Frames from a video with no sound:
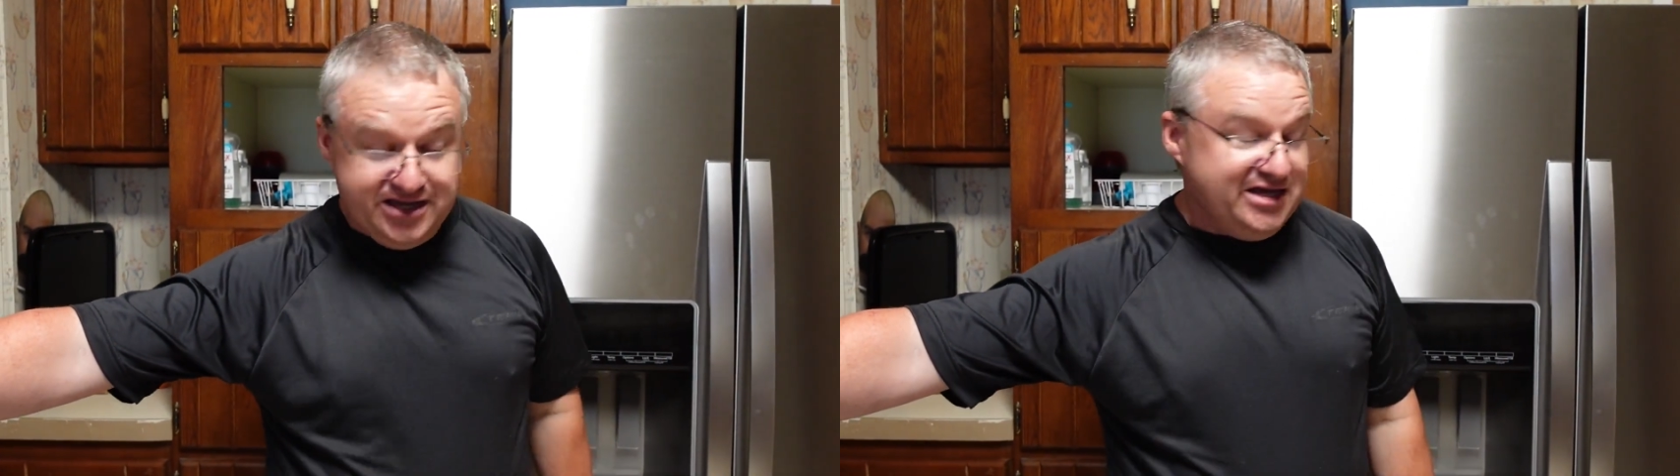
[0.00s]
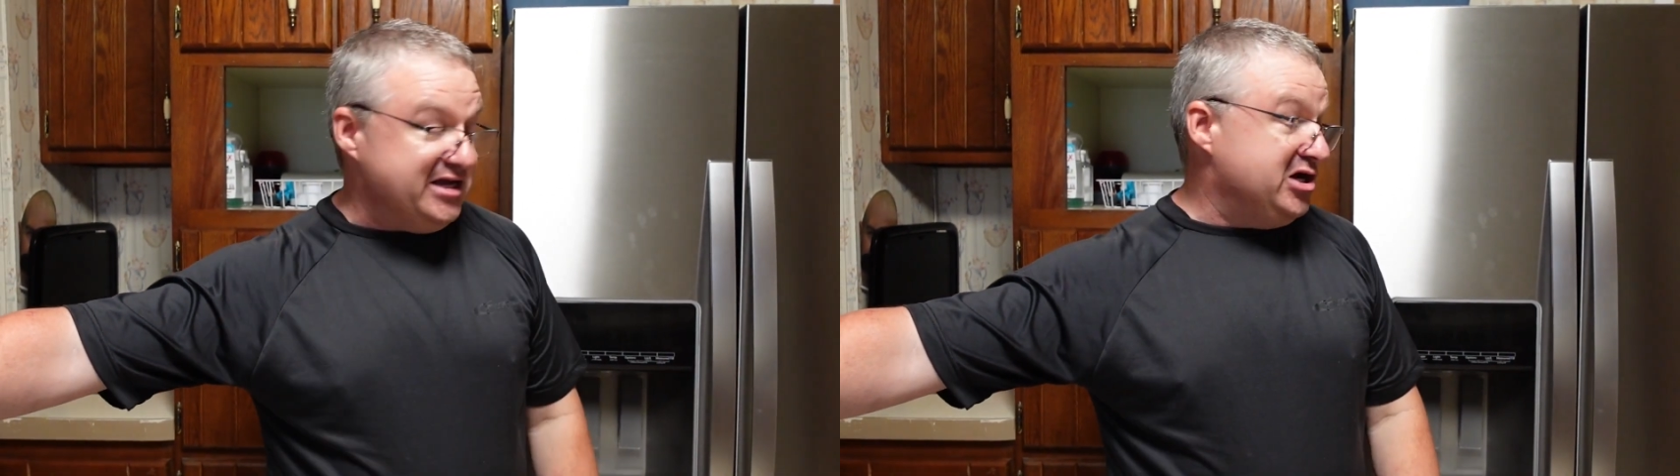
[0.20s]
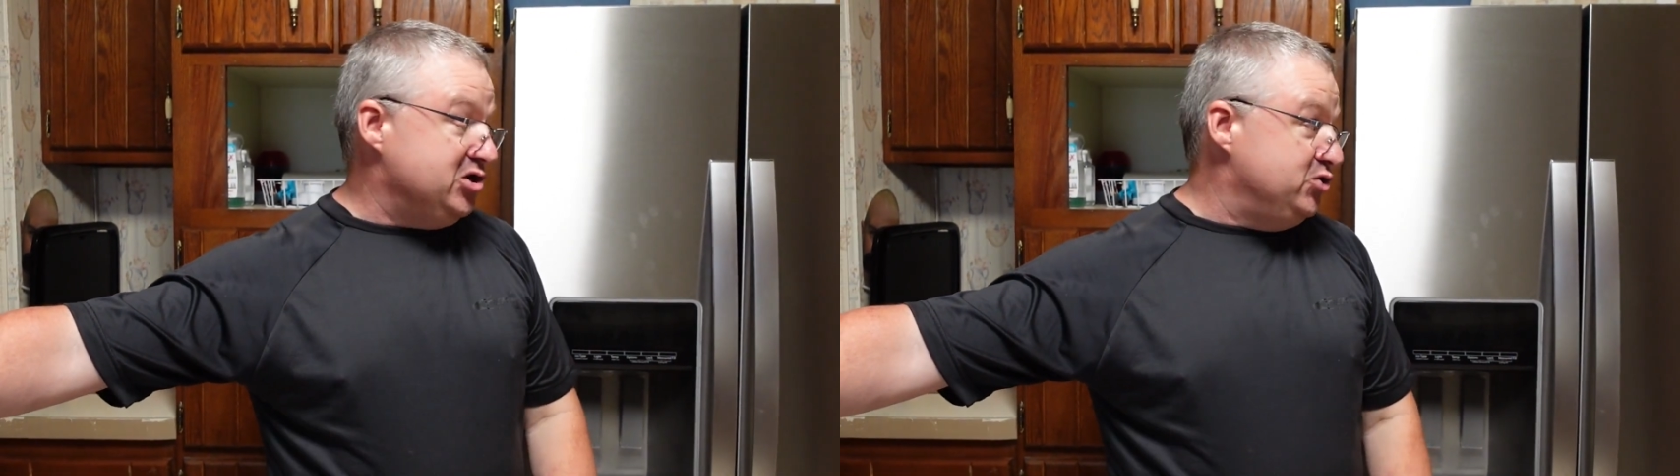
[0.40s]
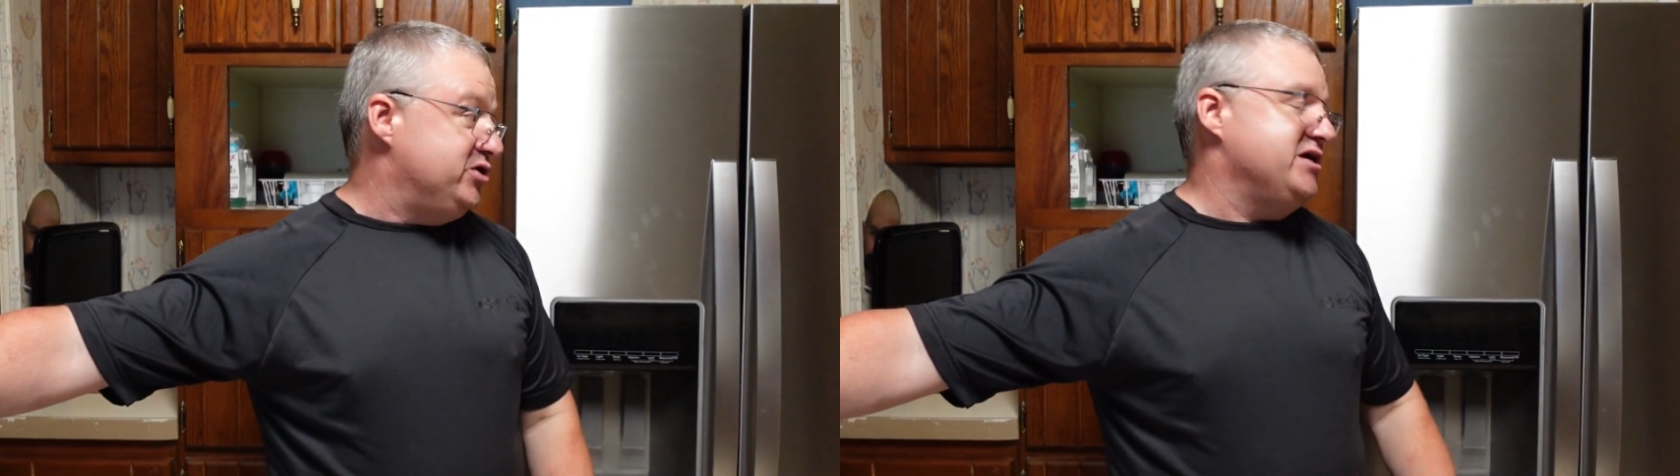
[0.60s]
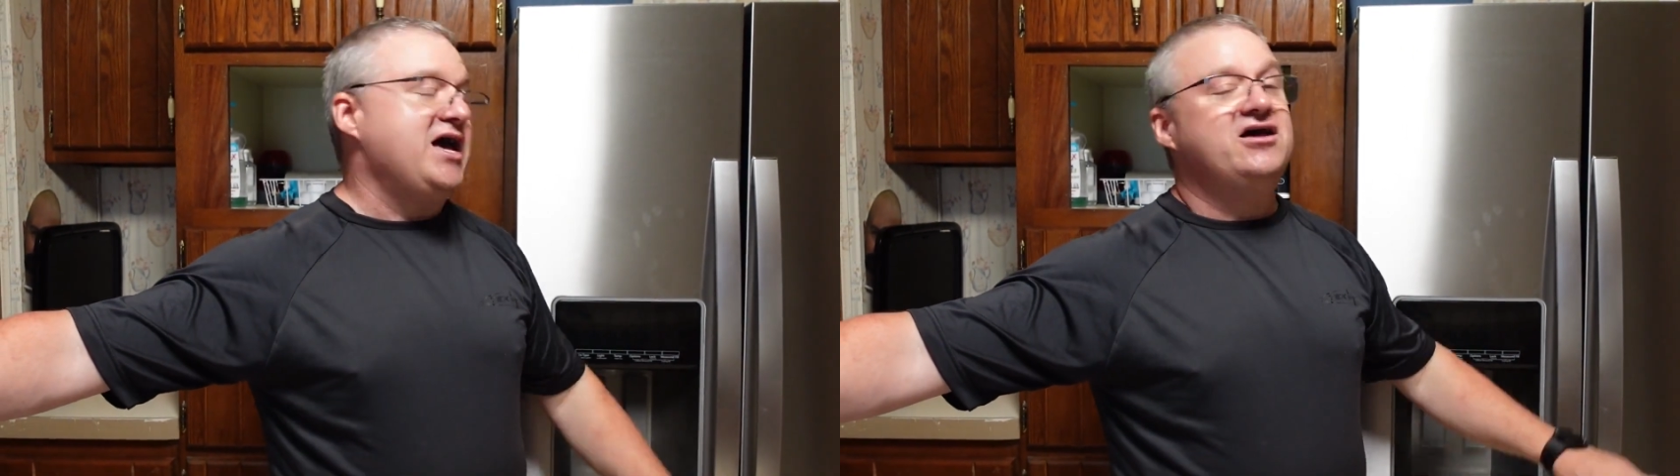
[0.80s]

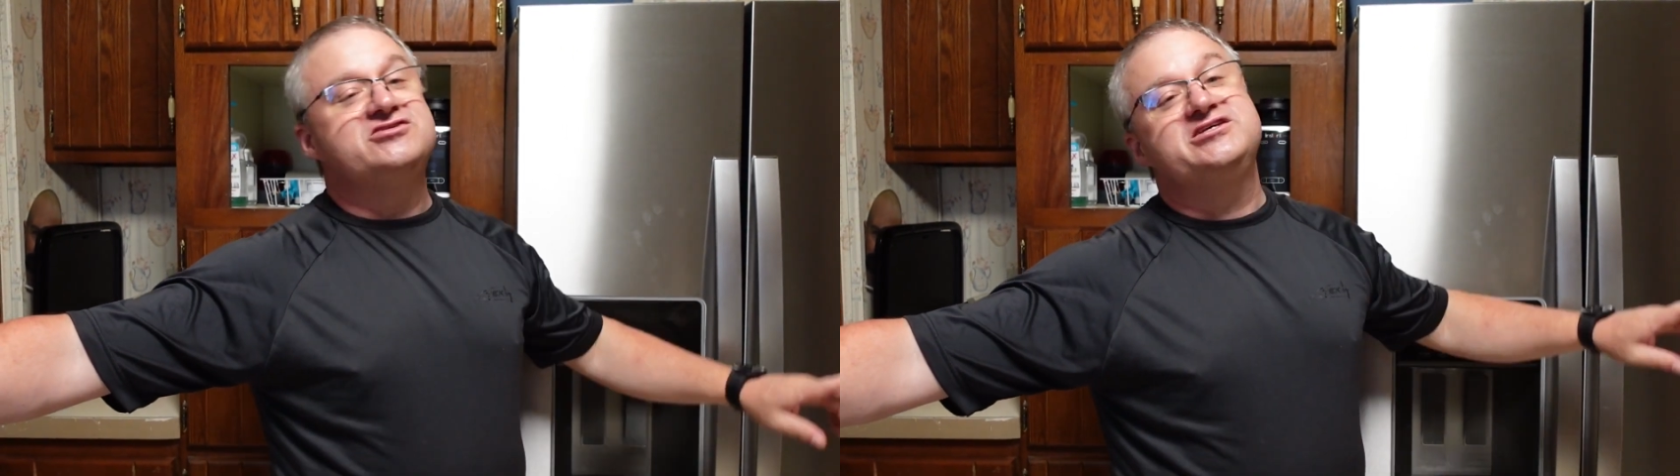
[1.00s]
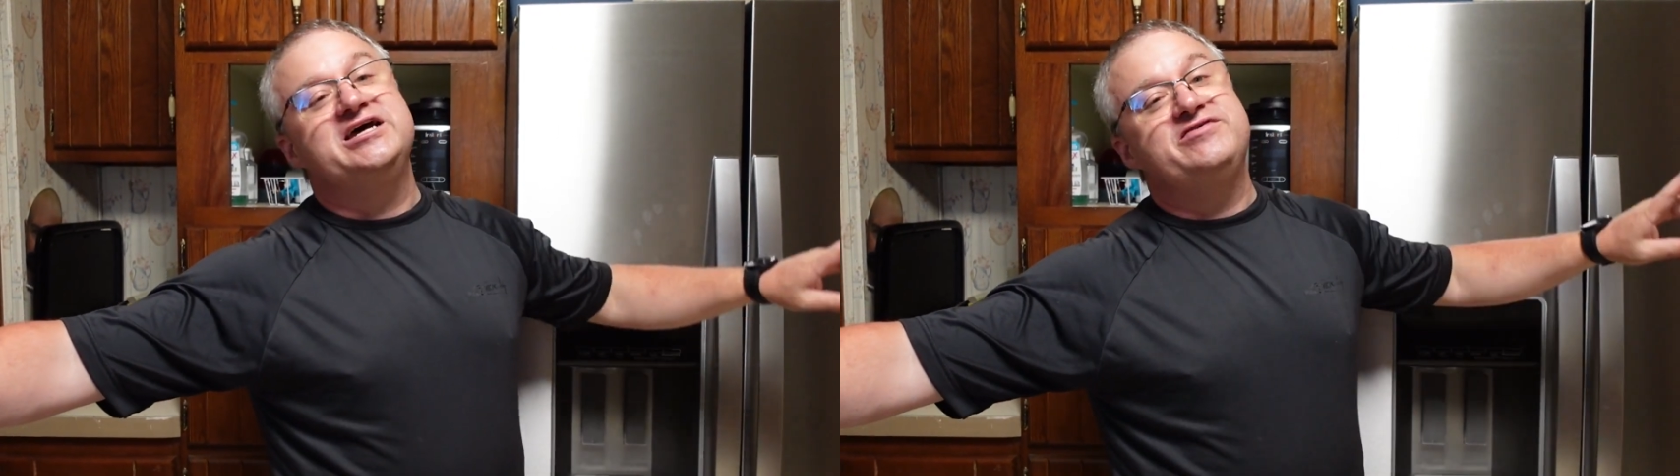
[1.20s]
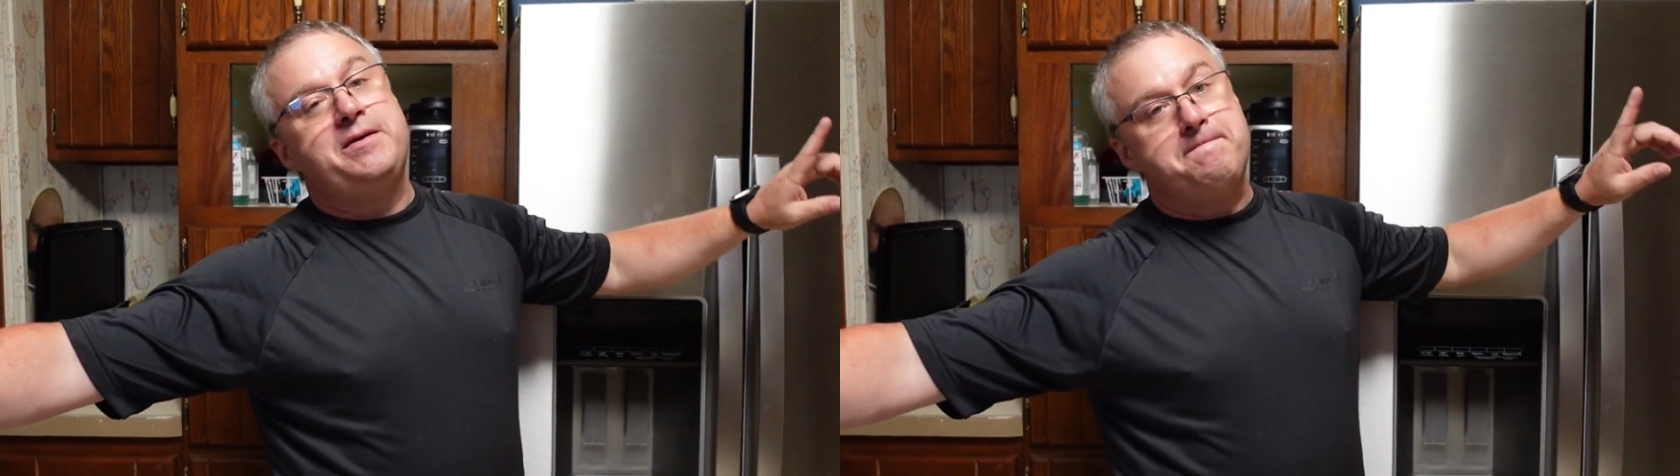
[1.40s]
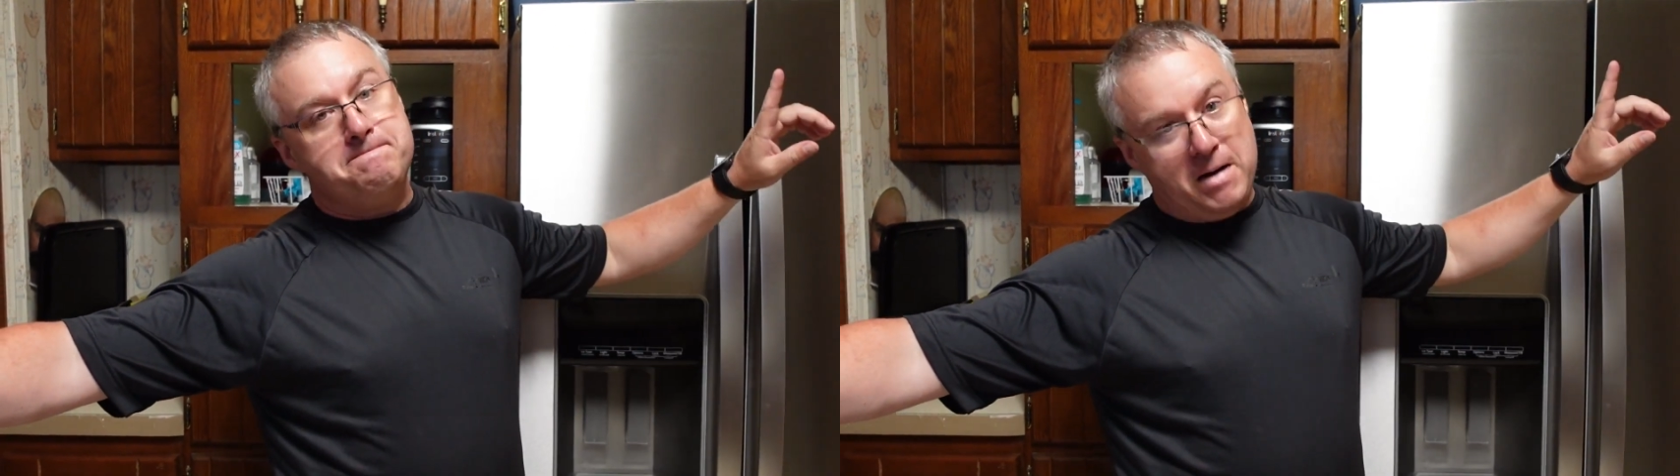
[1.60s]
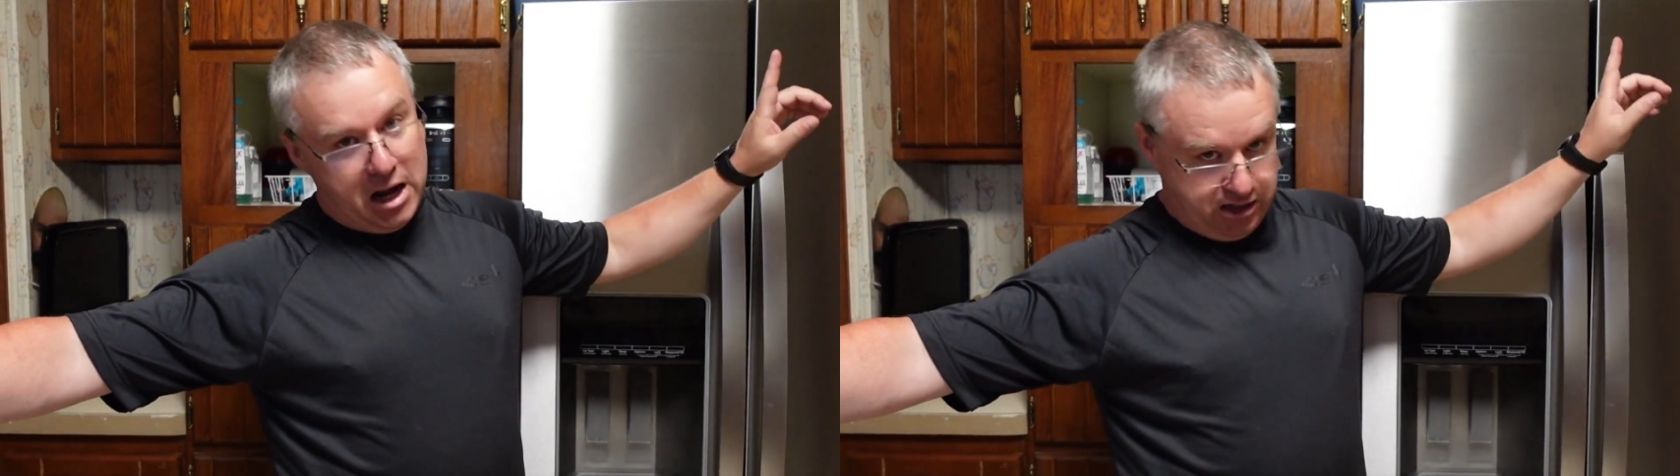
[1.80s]
including how to save a
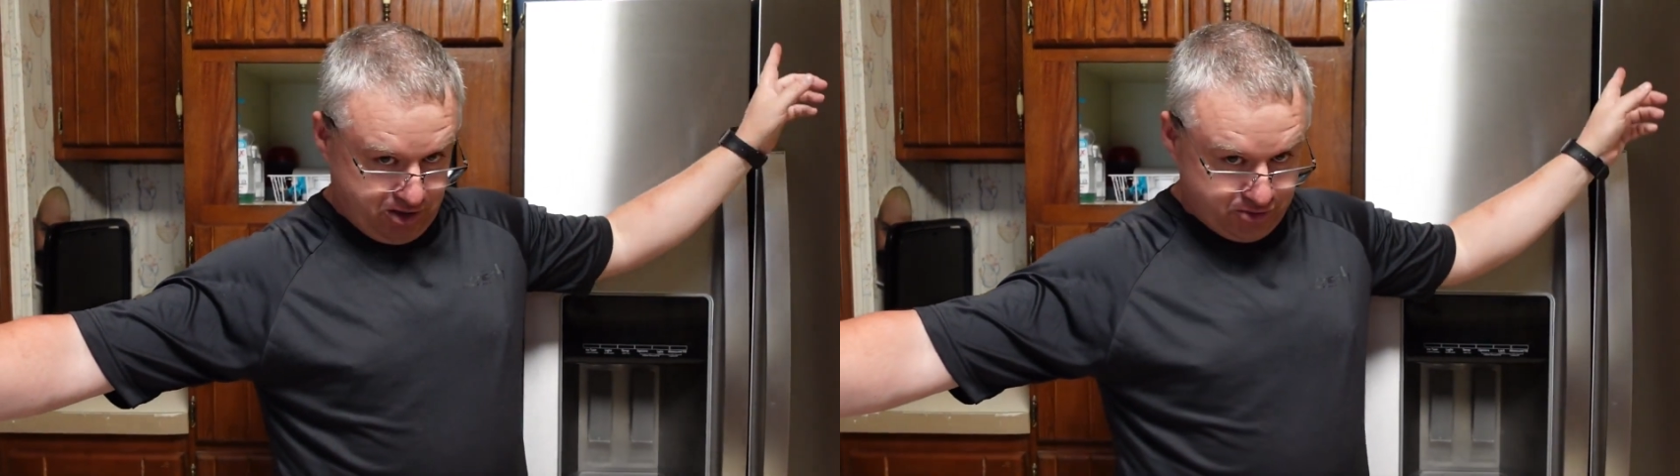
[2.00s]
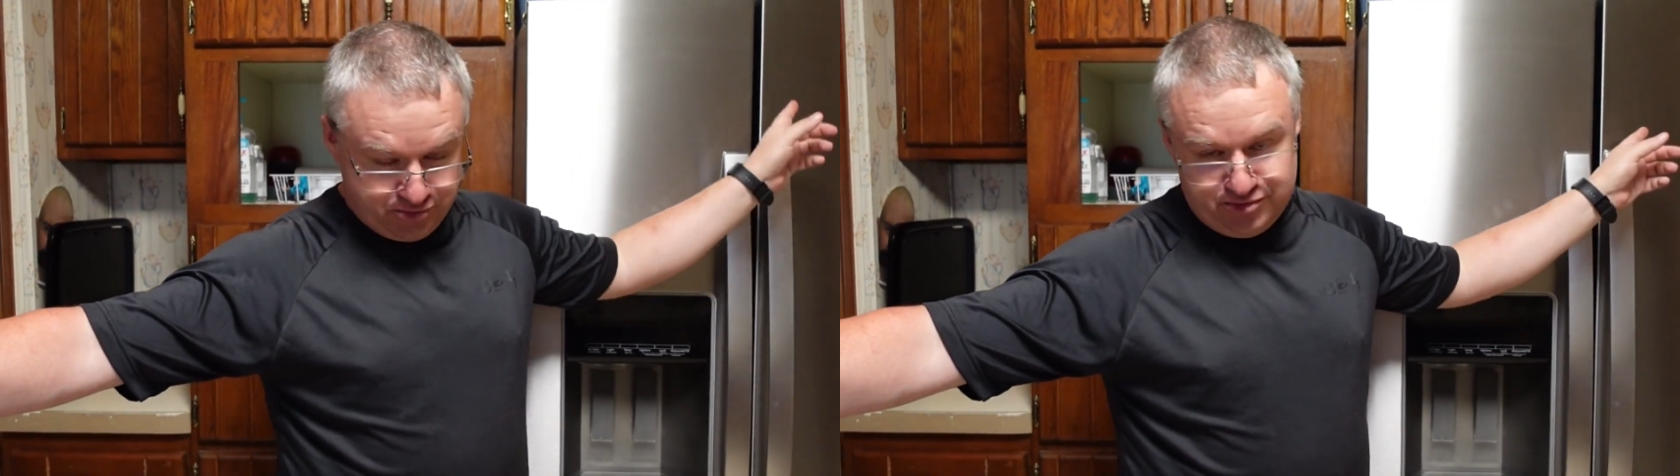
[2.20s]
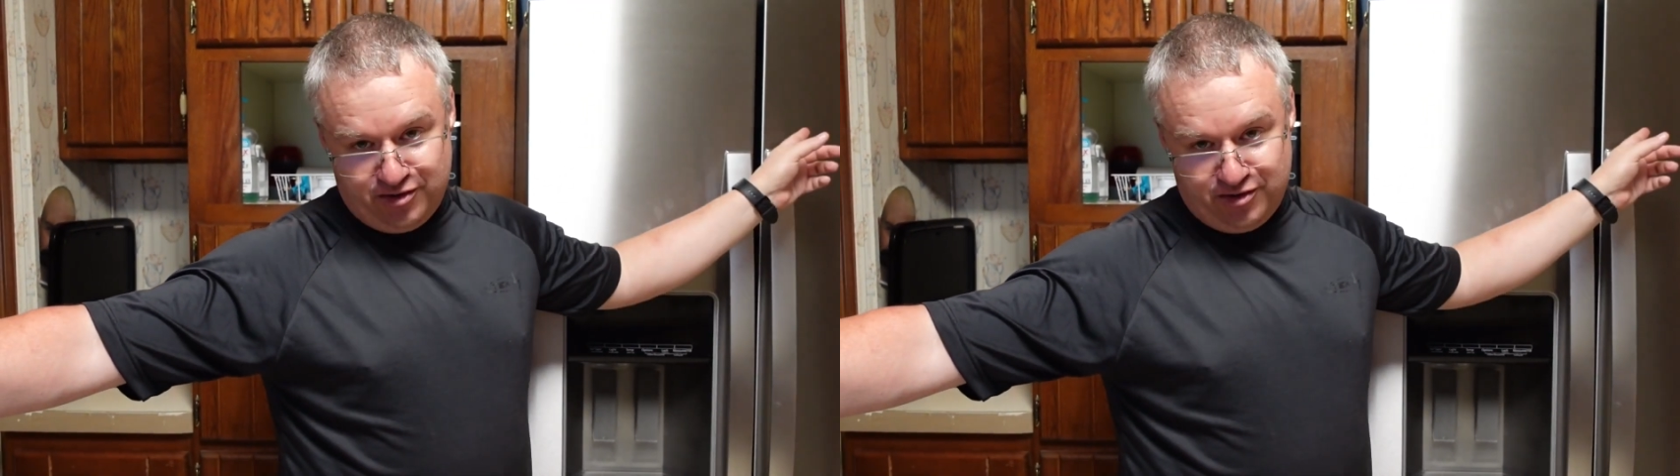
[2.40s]
buttload